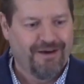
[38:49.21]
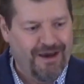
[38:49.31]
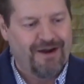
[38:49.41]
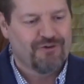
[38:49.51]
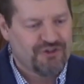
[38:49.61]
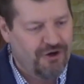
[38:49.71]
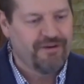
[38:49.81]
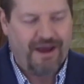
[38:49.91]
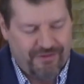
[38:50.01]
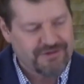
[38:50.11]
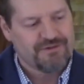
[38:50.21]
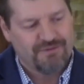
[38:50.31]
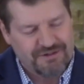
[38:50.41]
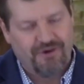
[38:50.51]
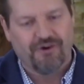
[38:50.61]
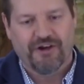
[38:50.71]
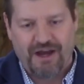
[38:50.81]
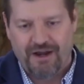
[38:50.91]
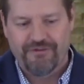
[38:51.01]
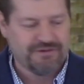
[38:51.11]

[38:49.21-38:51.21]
And I was showing, yeah, this is what's going on.